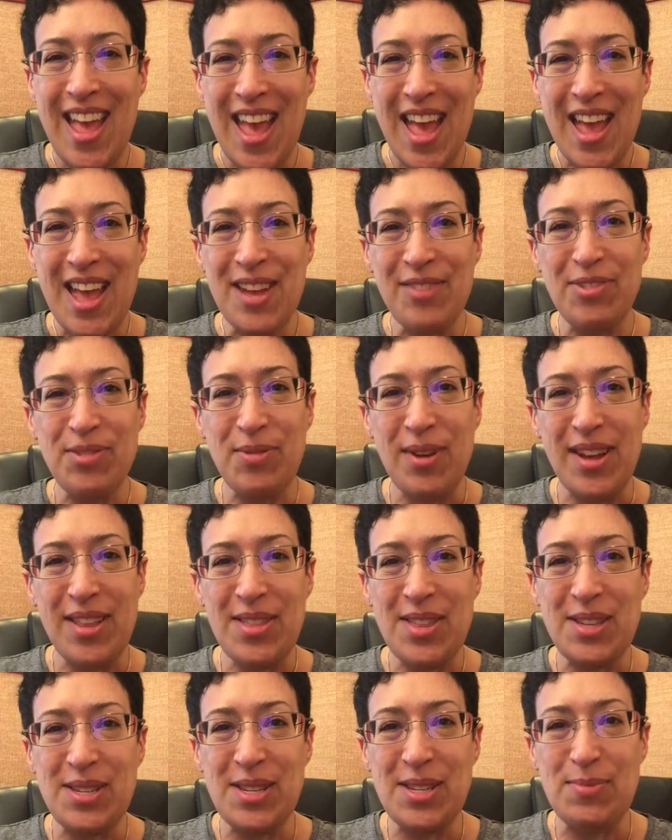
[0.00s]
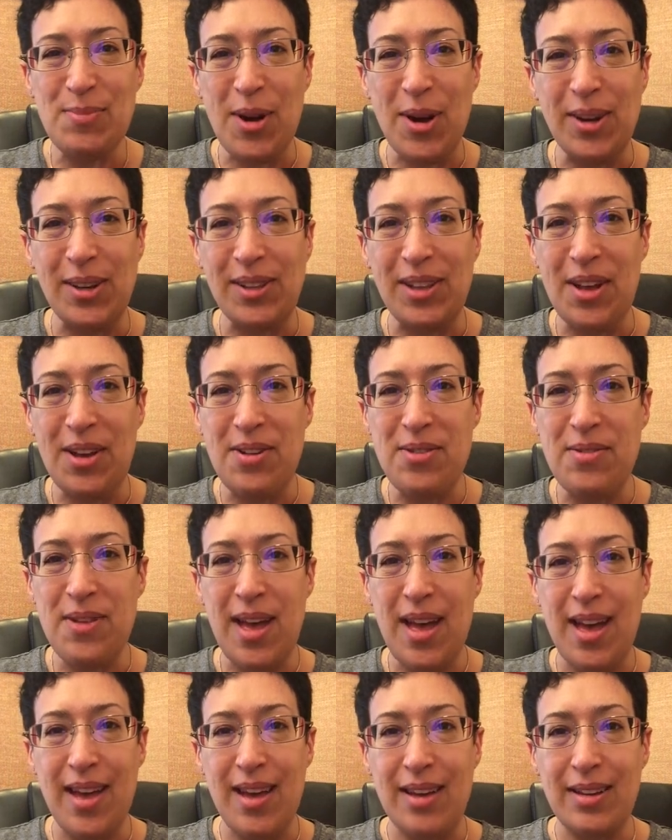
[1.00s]
Hey everyone, this is Margalo,
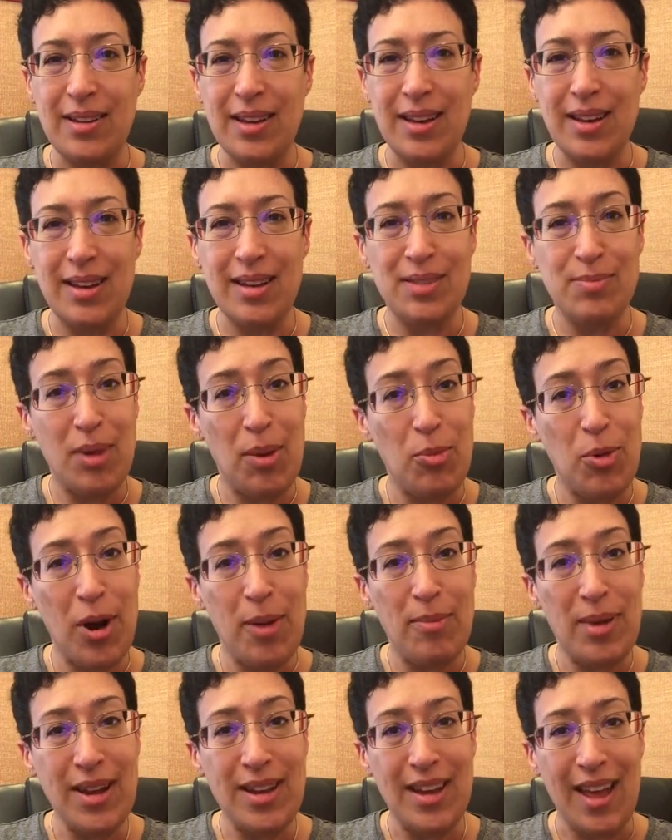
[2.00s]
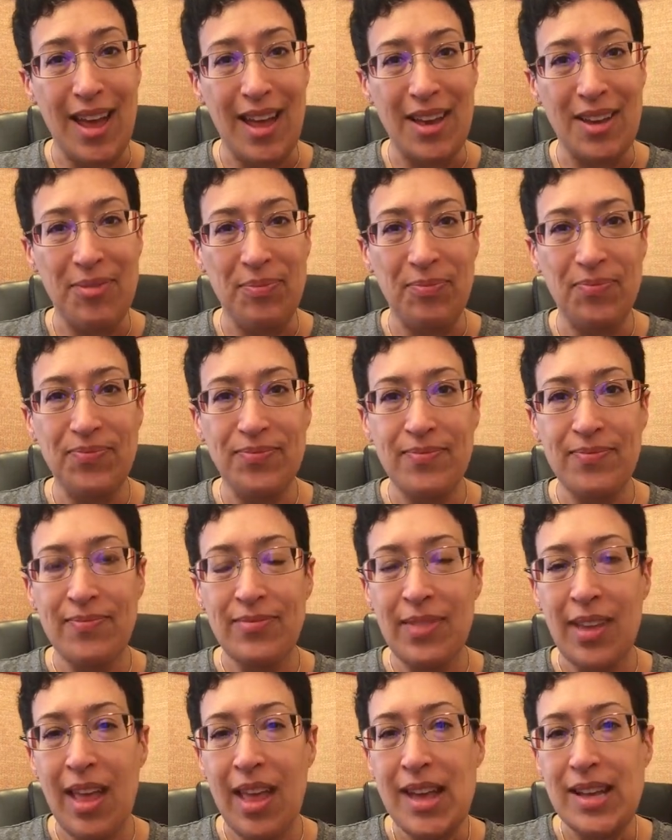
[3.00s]
and it is Memoir Monday.
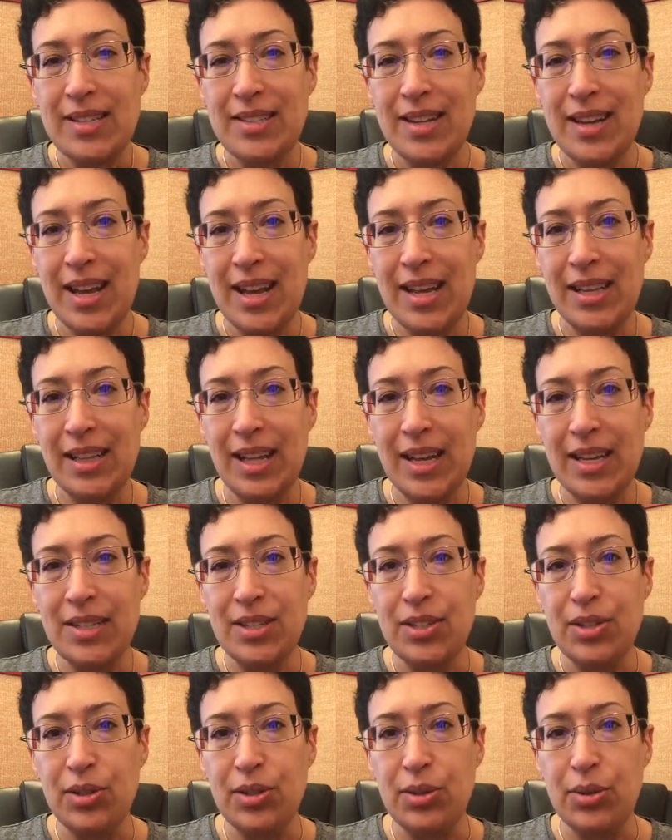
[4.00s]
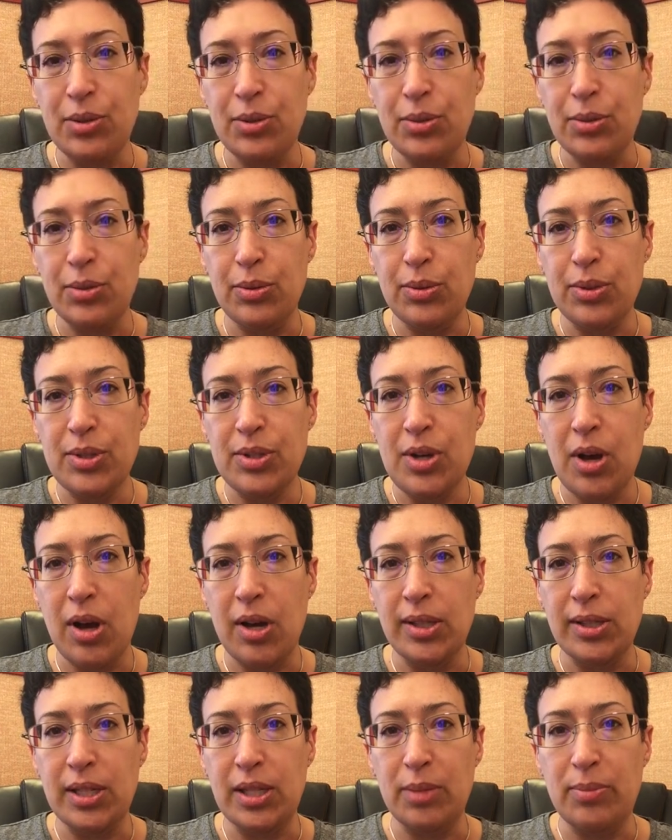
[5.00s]
Today I'd like to
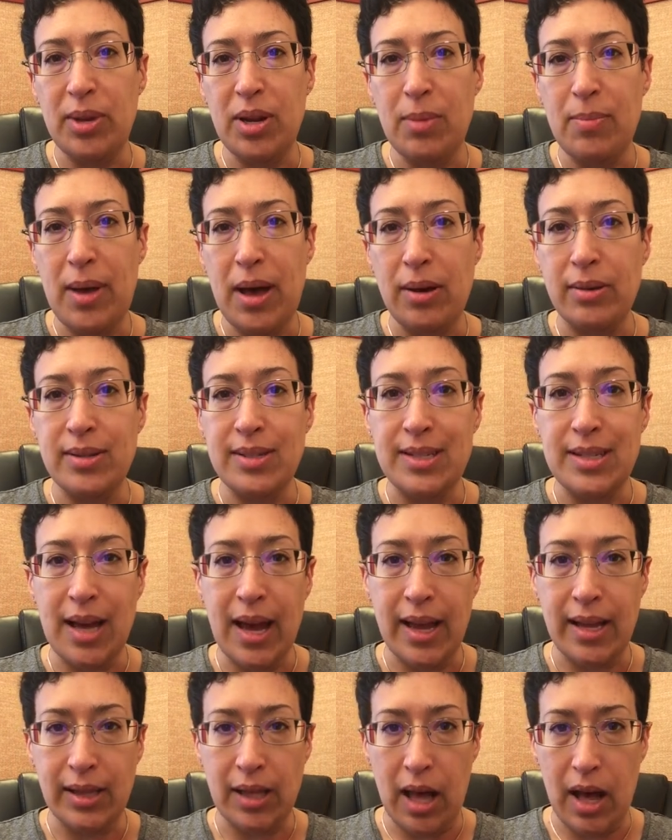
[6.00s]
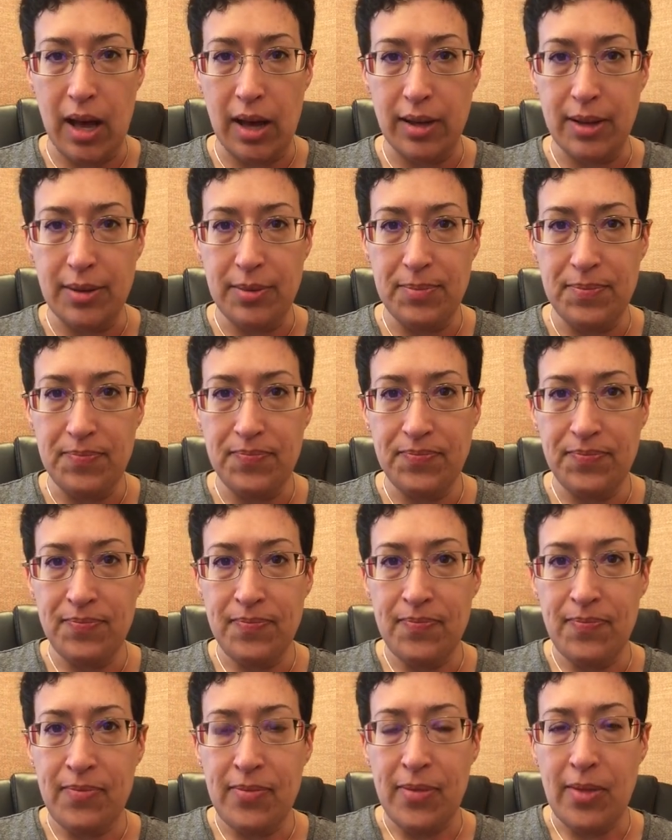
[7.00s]
talk a little bit about dialogue.
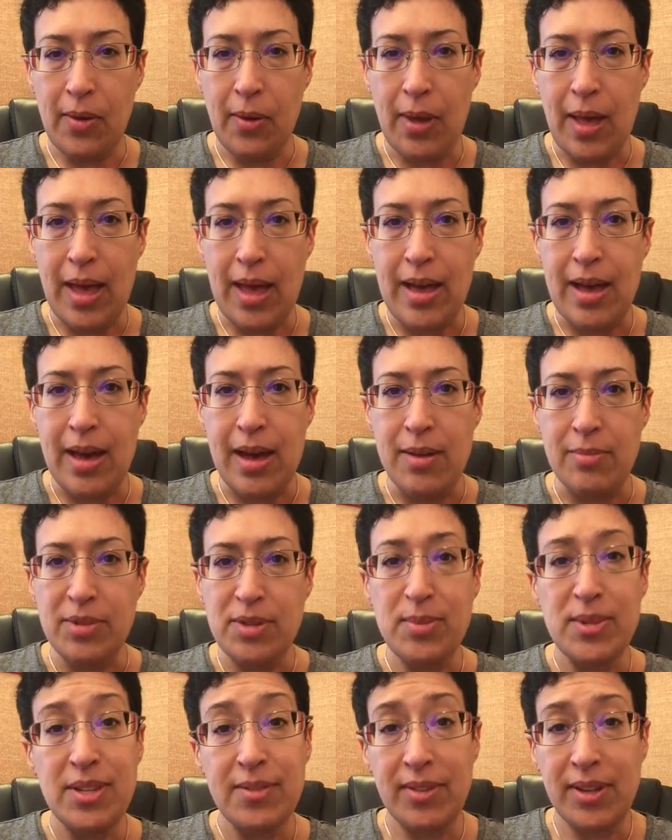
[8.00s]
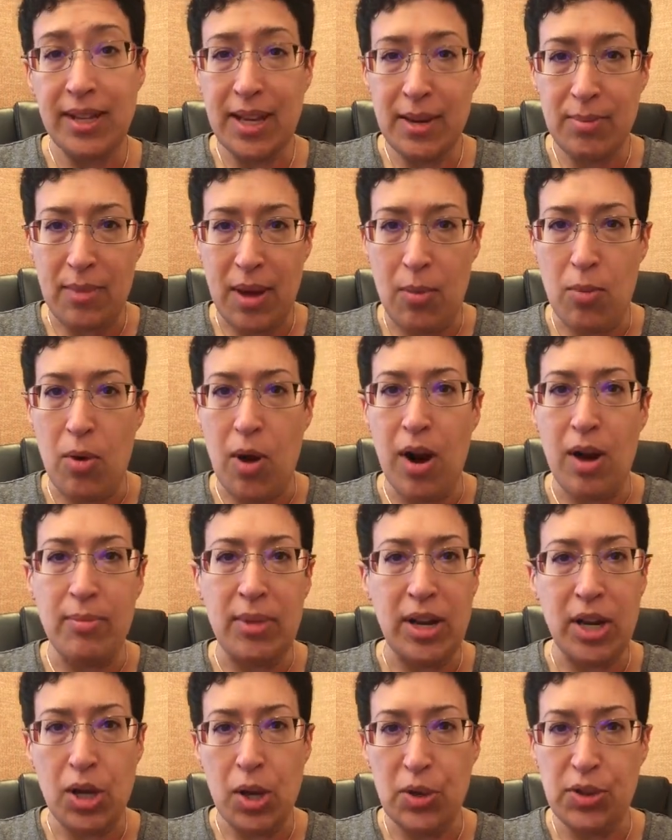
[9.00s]
Okay, specifically in memoir. I
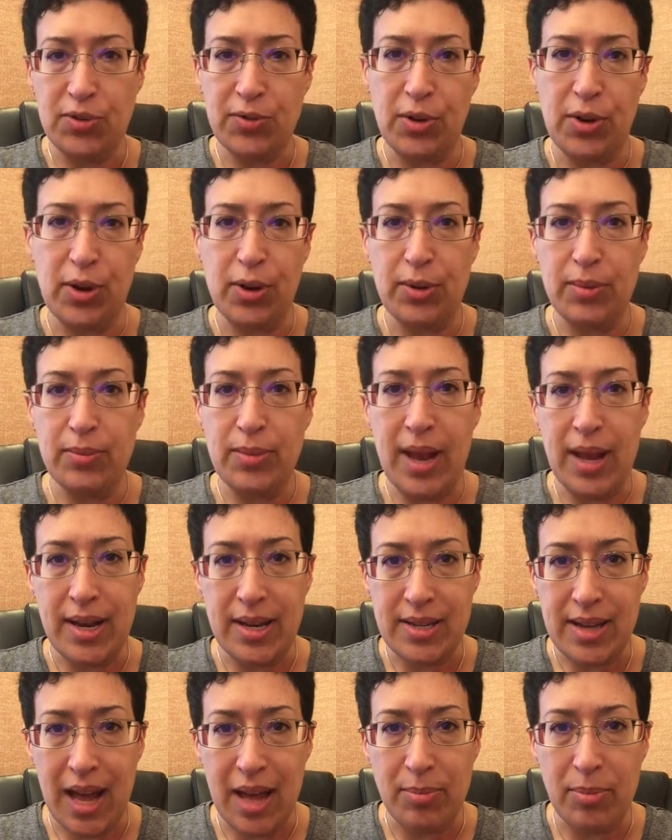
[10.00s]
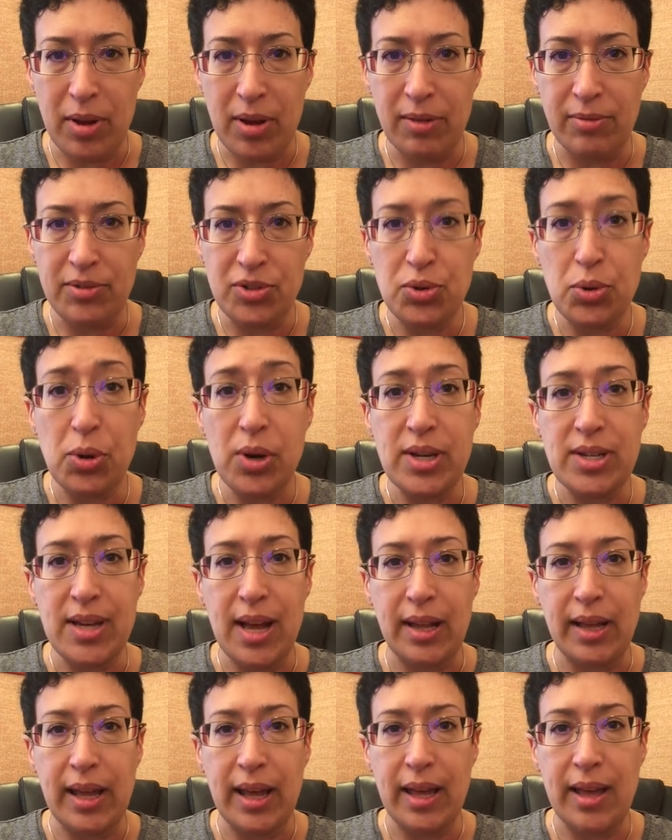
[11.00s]
mean, it goes for any type of
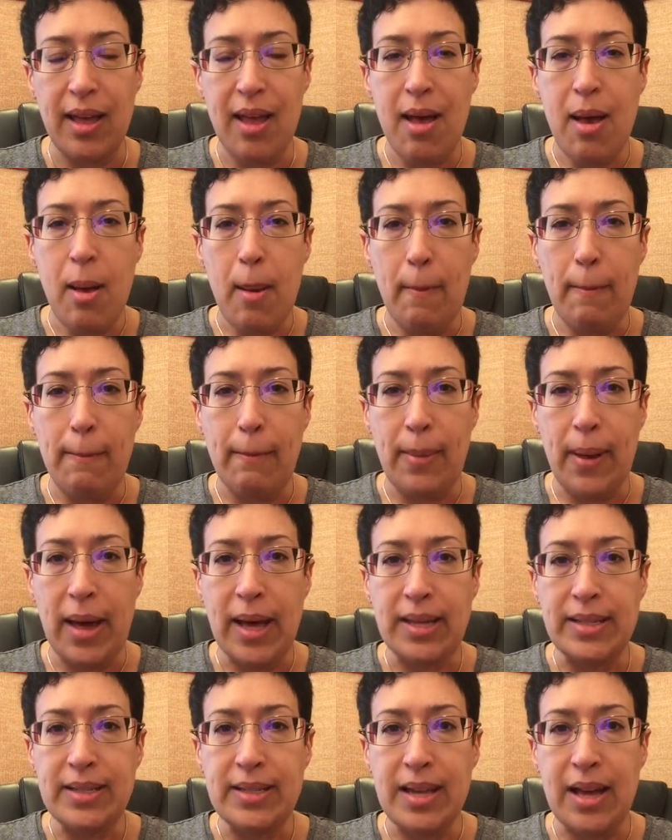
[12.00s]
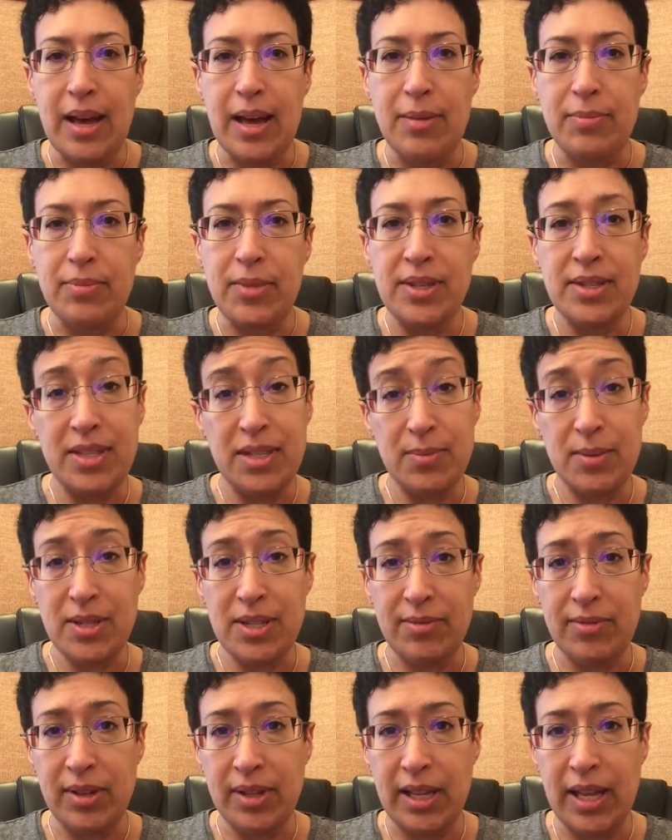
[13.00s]
storytelling, but this is
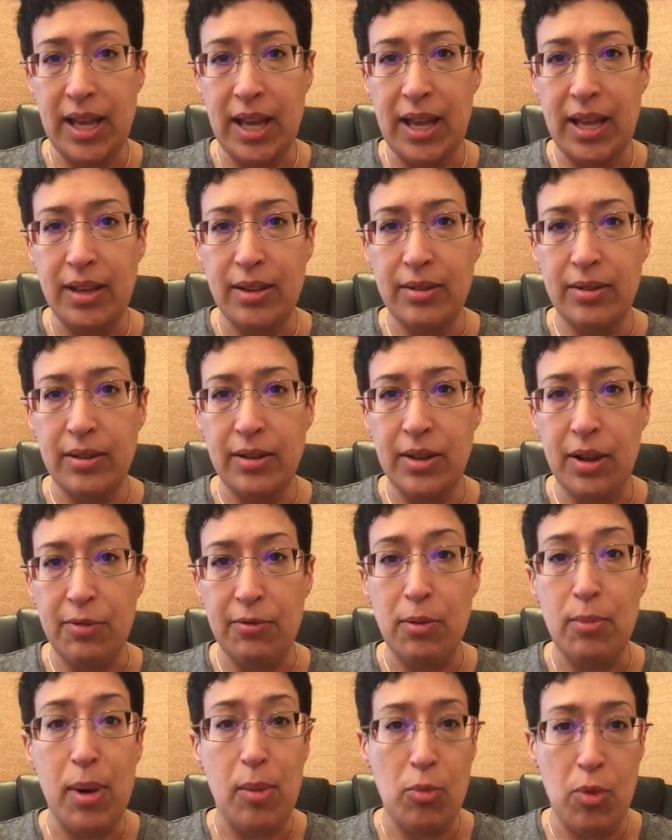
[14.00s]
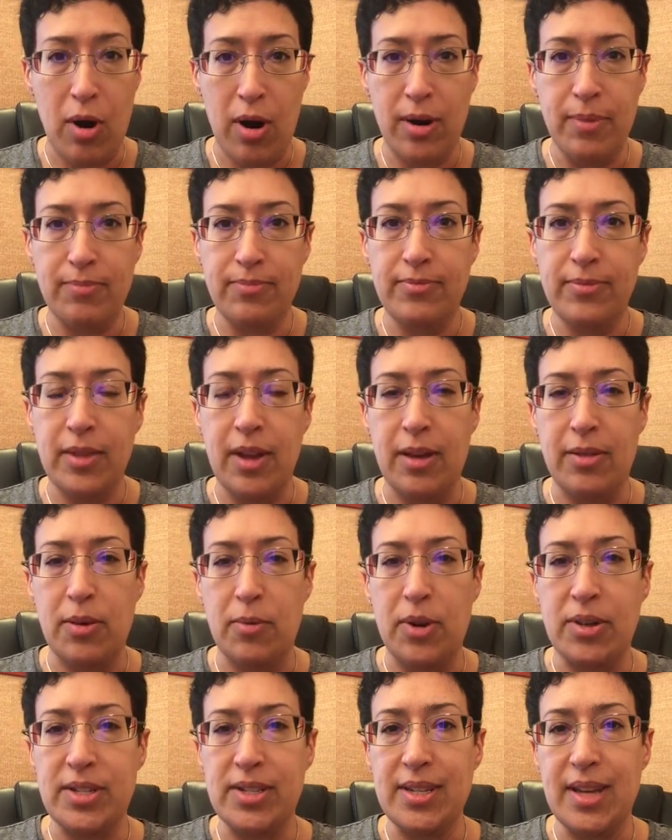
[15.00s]
specifically for memoir that
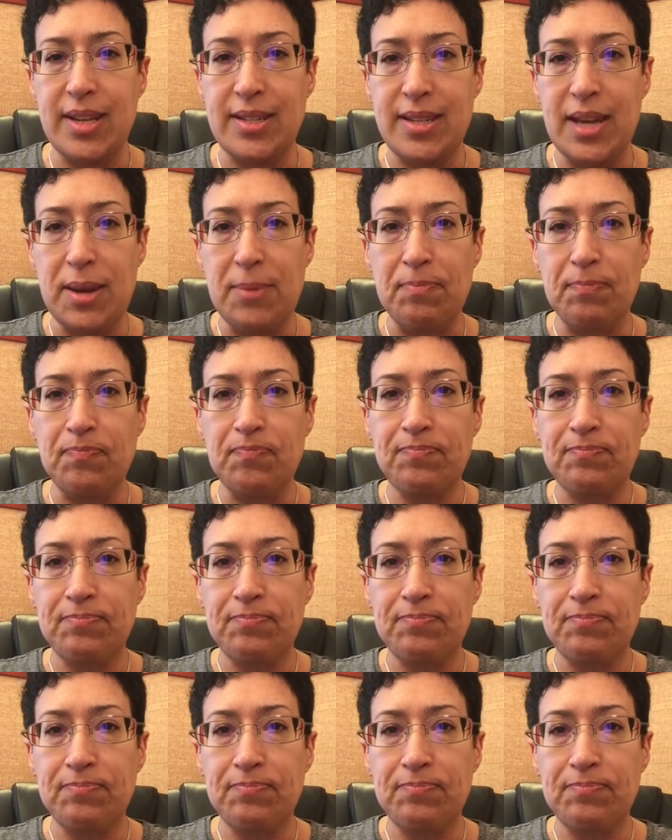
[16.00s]
we're discussing.